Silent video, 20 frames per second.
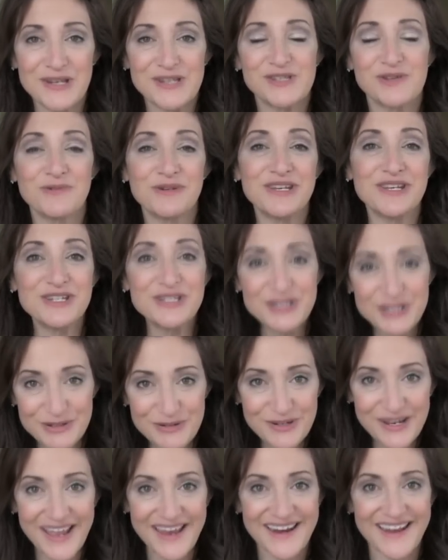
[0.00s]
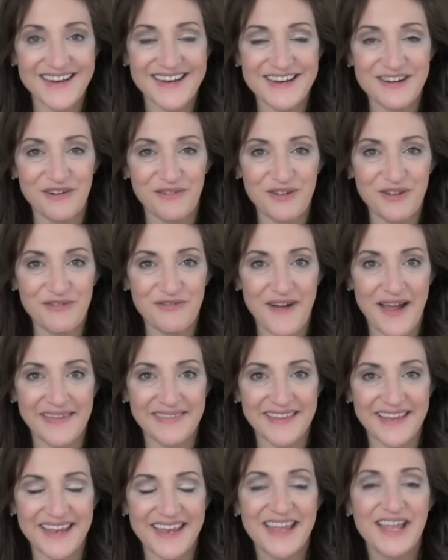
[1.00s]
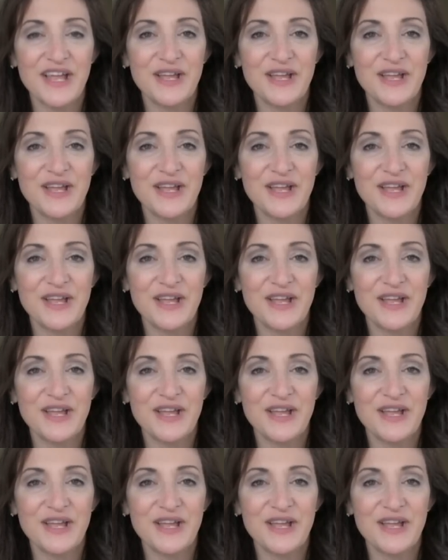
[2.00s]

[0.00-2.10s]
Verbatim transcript: so when you do get an interview finally,